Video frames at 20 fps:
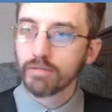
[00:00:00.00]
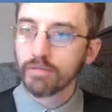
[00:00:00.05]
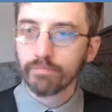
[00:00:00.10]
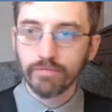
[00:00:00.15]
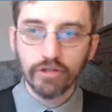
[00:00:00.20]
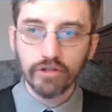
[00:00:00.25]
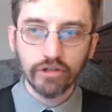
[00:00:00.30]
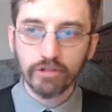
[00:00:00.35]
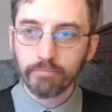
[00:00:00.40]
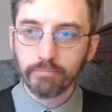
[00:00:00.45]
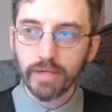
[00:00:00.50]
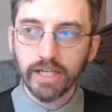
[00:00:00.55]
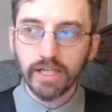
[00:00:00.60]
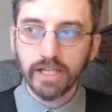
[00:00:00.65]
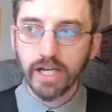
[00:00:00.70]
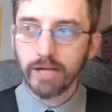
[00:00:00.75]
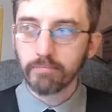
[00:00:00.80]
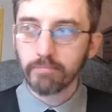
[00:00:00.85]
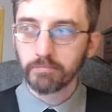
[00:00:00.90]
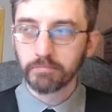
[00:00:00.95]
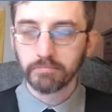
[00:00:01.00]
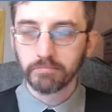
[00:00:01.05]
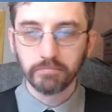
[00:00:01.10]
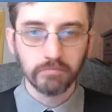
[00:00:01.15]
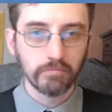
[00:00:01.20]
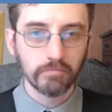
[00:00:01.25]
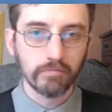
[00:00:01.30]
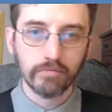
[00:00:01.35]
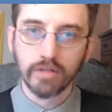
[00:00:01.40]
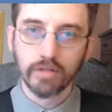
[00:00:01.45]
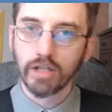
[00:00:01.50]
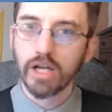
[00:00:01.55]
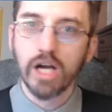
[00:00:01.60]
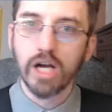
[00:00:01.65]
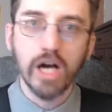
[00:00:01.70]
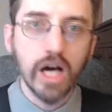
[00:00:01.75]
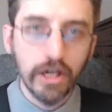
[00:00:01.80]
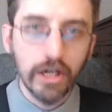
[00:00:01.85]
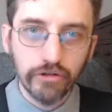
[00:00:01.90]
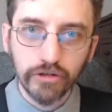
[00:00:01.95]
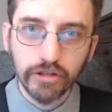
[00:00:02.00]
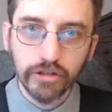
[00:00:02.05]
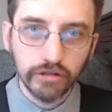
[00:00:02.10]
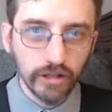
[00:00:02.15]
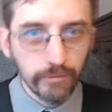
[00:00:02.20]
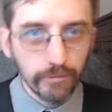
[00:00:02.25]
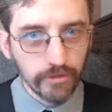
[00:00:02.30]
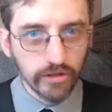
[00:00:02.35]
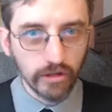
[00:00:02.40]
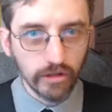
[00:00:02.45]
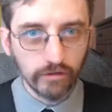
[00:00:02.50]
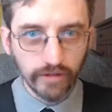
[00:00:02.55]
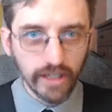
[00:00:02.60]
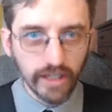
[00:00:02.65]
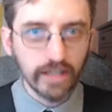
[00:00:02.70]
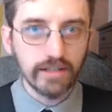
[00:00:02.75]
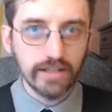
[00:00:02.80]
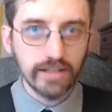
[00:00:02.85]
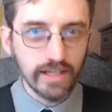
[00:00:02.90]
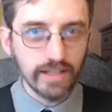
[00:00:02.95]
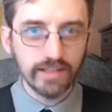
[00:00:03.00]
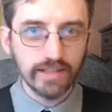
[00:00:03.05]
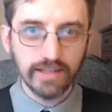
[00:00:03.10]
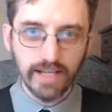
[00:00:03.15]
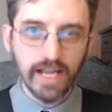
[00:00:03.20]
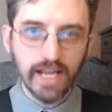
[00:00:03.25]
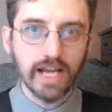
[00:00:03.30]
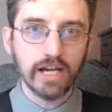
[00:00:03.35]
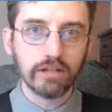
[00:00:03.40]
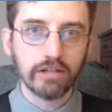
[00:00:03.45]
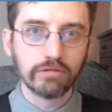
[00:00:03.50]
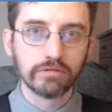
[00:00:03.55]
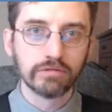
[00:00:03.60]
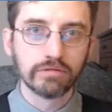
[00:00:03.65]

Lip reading: You could pick up 100 Calypso land deeds now,